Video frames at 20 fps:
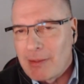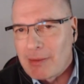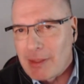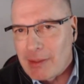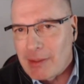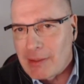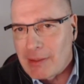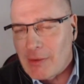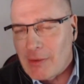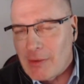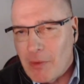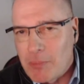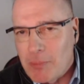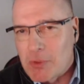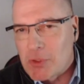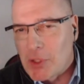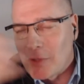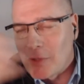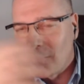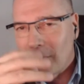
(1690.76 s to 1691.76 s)

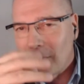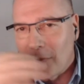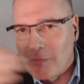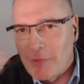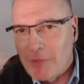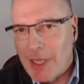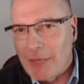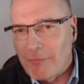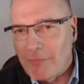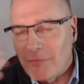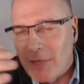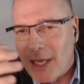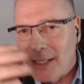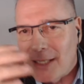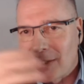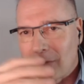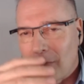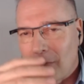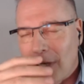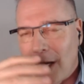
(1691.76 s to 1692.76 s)
observant of that
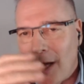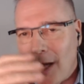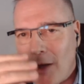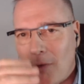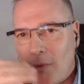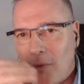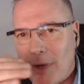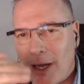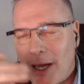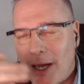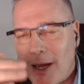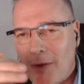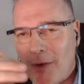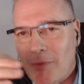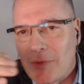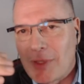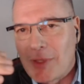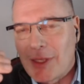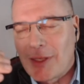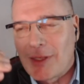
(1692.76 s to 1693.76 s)
fact, how
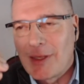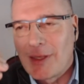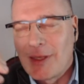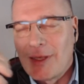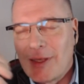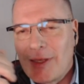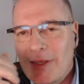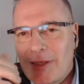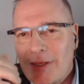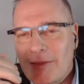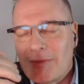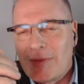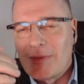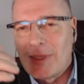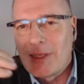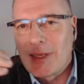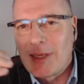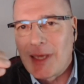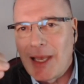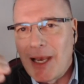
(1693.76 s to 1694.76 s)

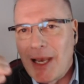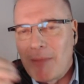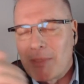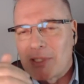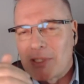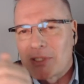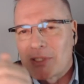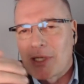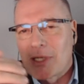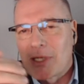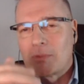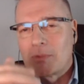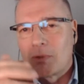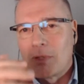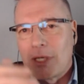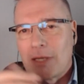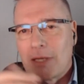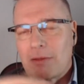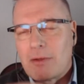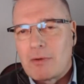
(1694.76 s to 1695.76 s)
the elements come
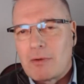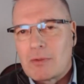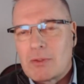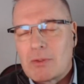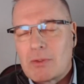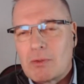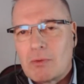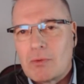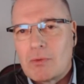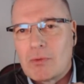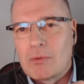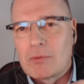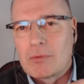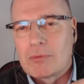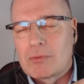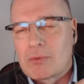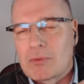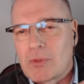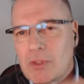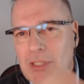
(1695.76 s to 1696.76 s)
together
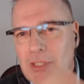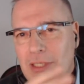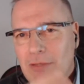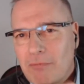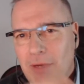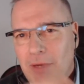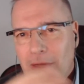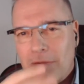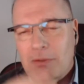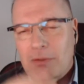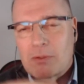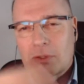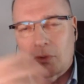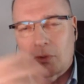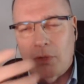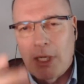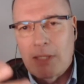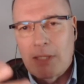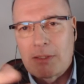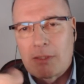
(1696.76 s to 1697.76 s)
to identify the
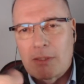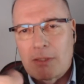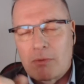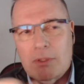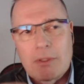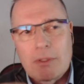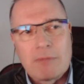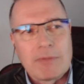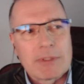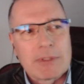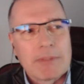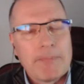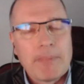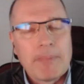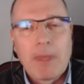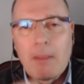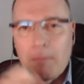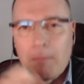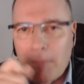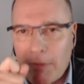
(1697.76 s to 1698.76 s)
constraint and resolve it.
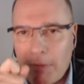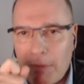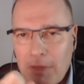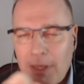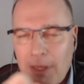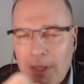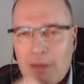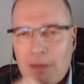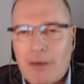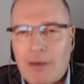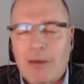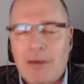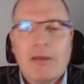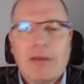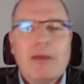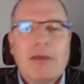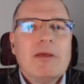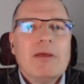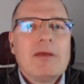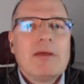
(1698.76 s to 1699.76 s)
But then
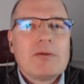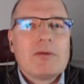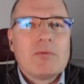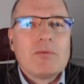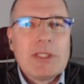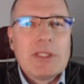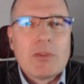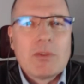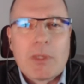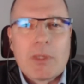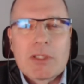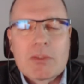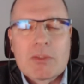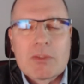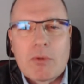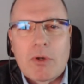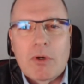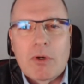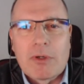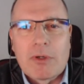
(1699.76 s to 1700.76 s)
read it once
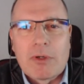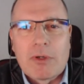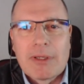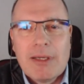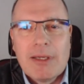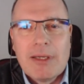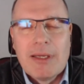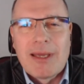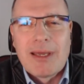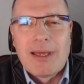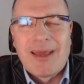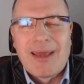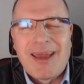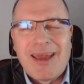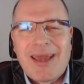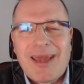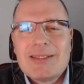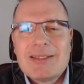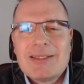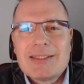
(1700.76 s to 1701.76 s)
more
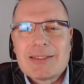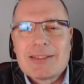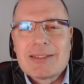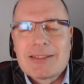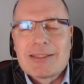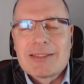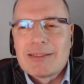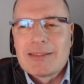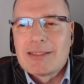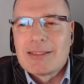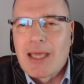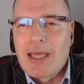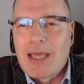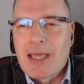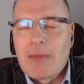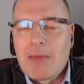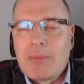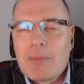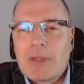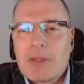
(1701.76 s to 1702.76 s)
and just
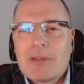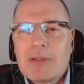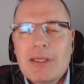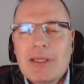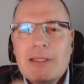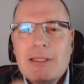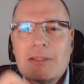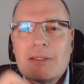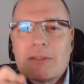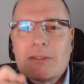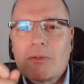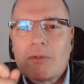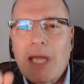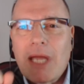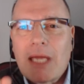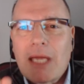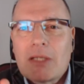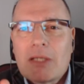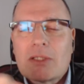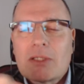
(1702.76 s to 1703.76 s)
examine the
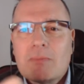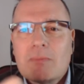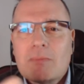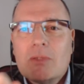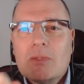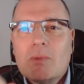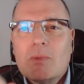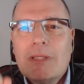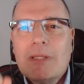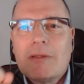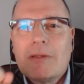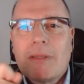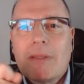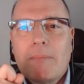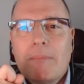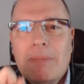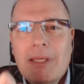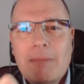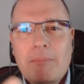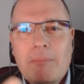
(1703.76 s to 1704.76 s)
interactions between the
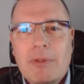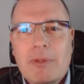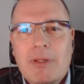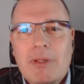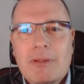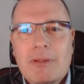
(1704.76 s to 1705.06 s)
people,